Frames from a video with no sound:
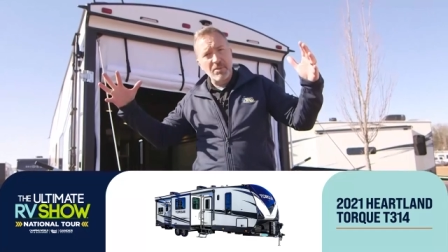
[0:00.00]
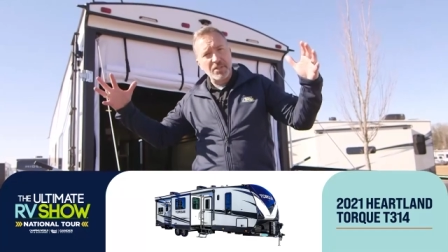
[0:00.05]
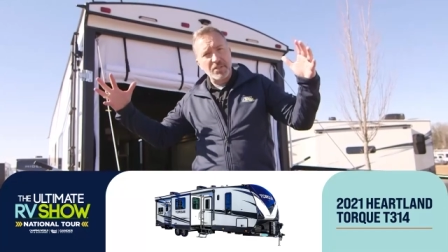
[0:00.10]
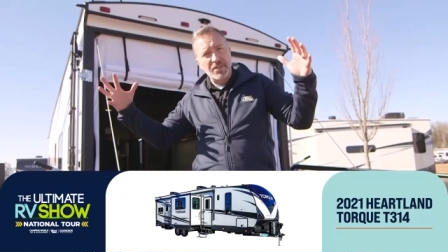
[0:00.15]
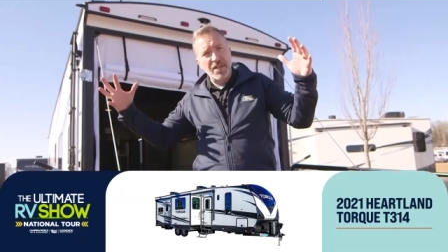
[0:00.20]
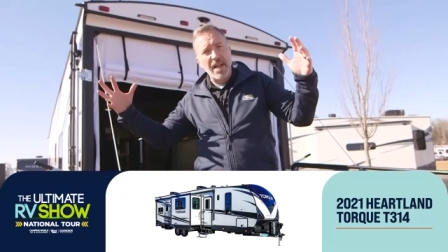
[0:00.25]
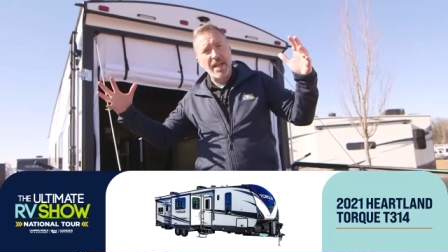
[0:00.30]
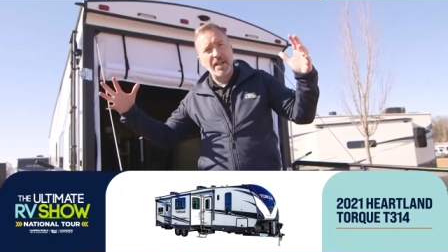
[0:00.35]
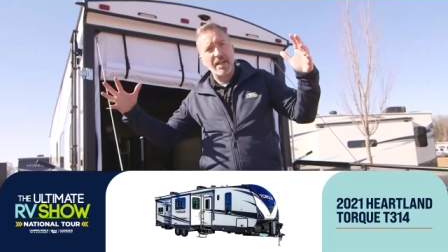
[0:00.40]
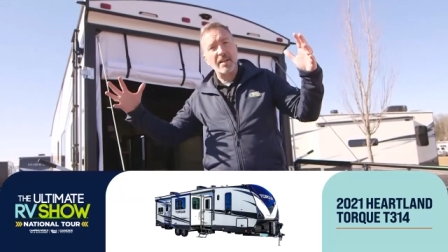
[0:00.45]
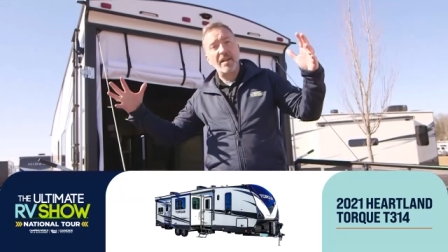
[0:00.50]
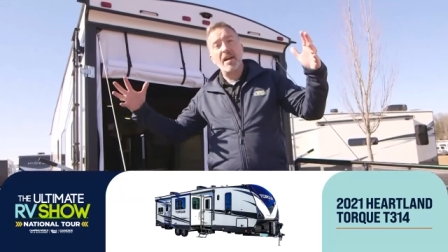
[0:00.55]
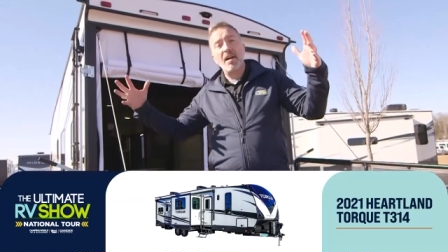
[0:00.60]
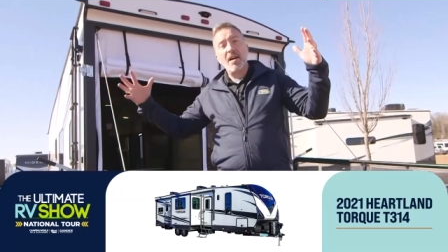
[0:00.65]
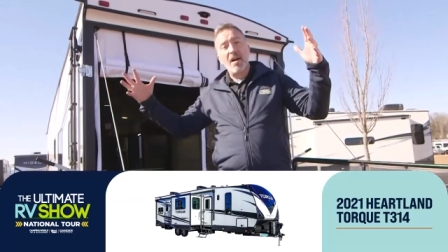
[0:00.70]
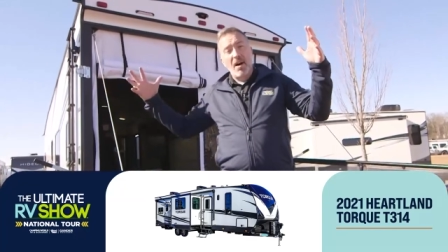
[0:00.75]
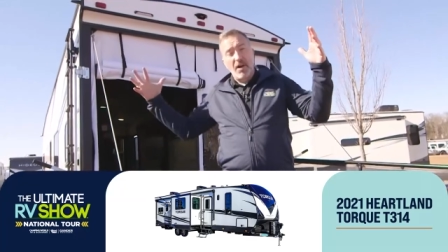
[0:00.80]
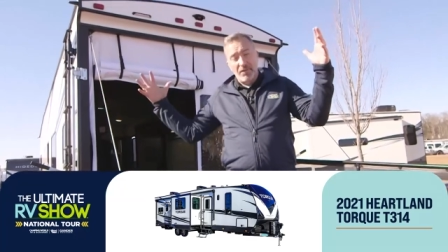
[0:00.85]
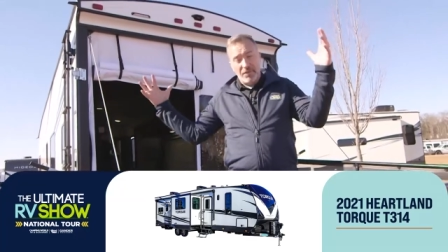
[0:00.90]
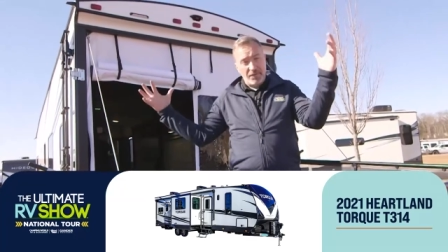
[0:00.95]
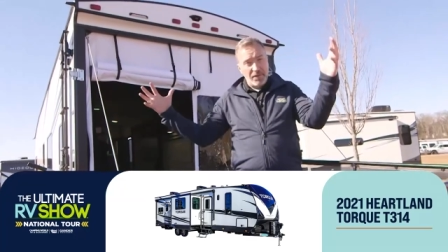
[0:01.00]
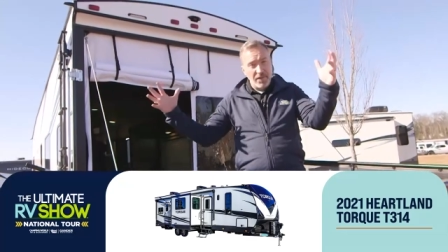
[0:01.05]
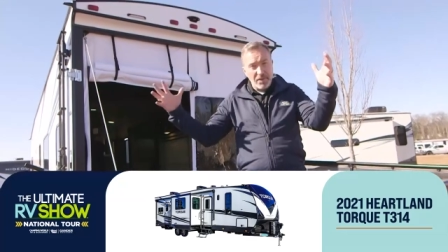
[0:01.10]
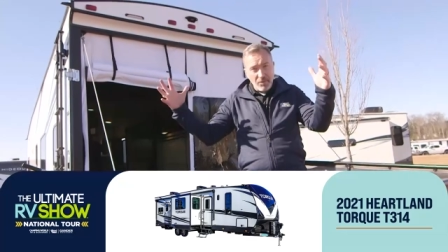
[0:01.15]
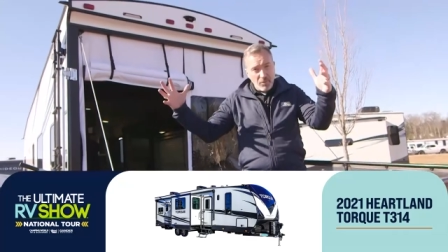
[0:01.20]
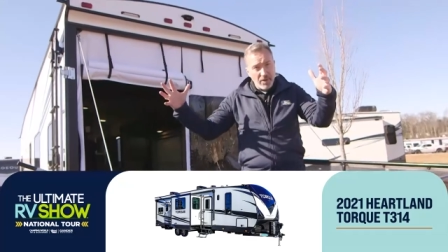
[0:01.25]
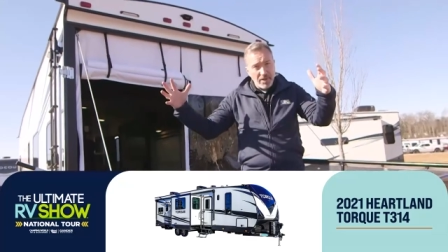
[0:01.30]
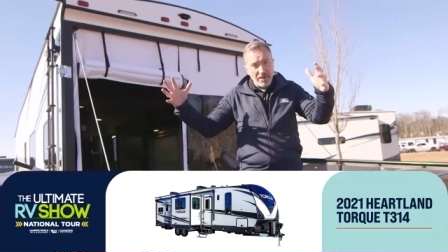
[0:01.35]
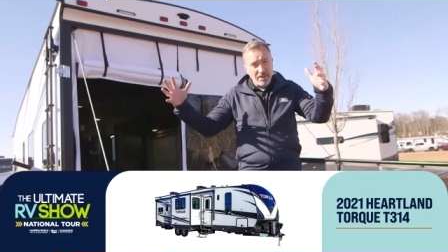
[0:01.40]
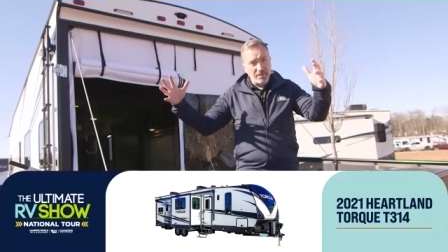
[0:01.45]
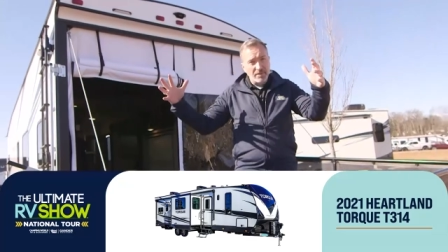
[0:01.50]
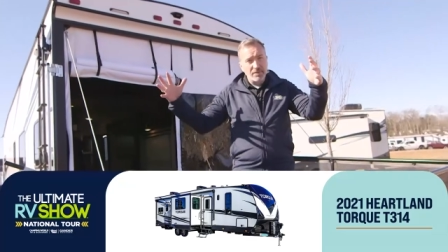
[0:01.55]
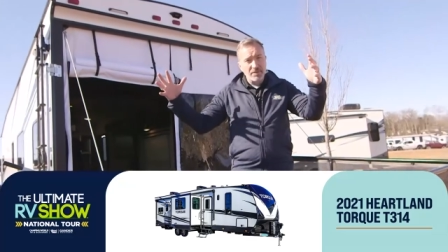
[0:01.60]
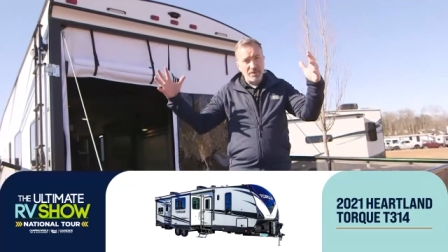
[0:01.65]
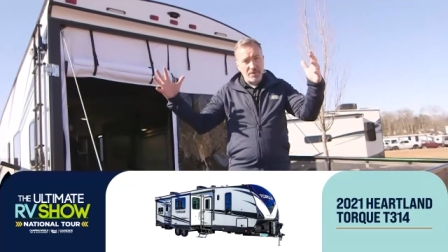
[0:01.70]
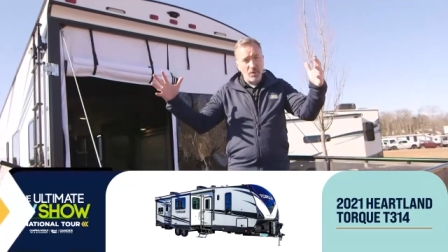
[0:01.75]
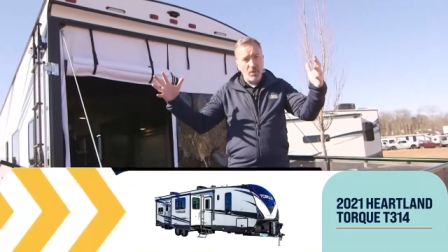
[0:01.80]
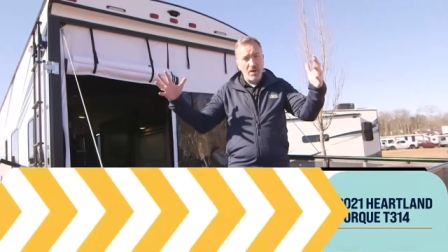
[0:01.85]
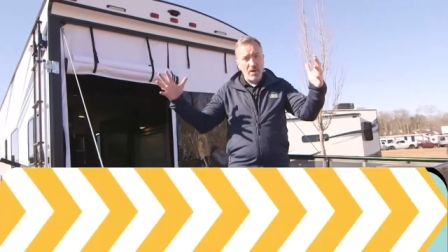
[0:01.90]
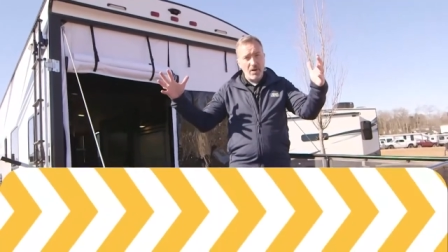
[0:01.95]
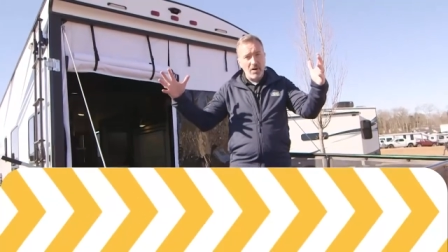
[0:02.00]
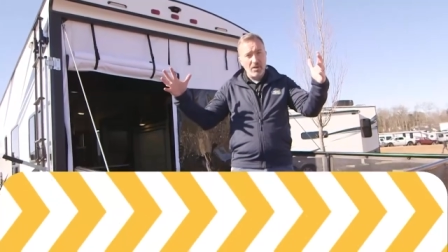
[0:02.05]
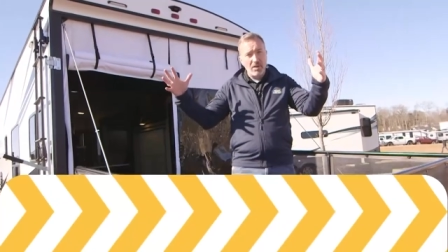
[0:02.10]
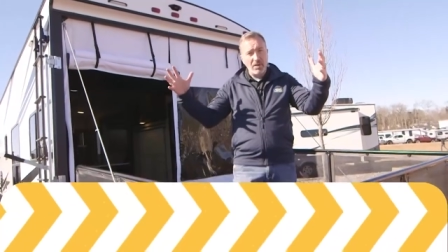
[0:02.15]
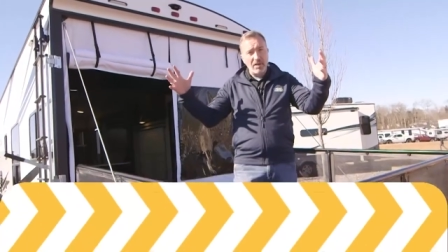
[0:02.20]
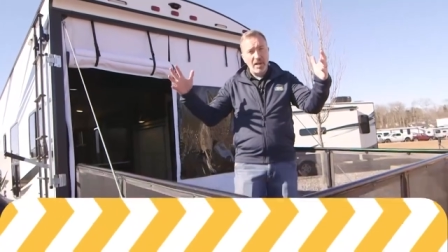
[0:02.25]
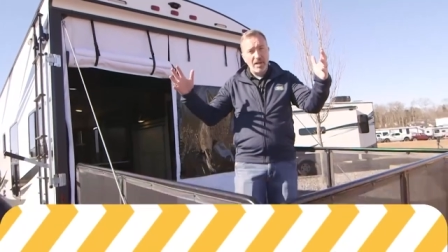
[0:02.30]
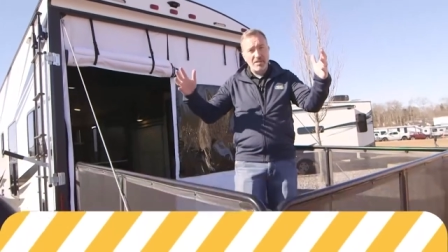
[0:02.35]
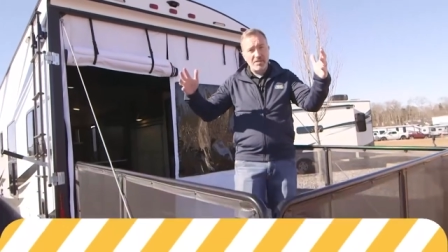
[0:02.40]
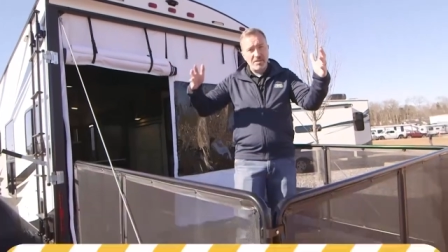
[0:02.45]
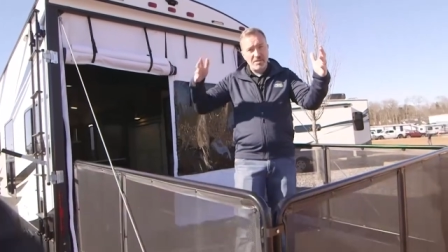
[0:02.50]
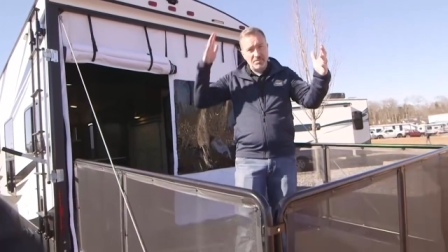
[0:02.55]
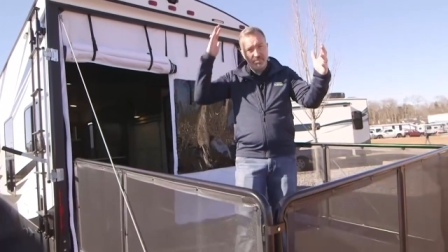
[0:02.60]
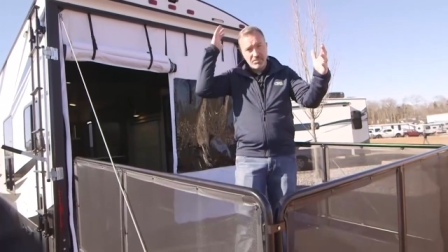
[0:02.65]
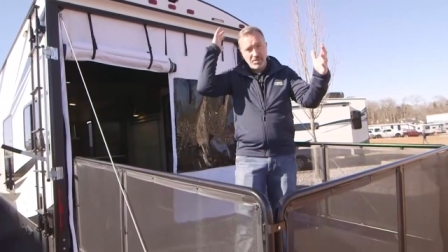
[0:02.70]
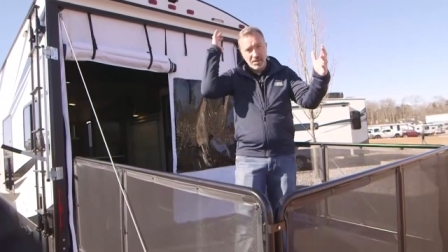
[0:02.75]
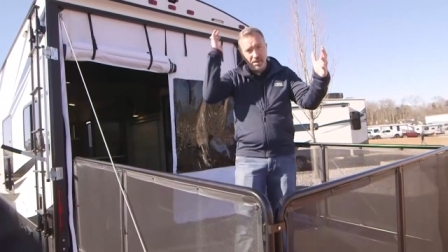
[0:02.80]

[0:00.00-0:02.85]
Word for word: much taken a fifth wheel toy hauler and just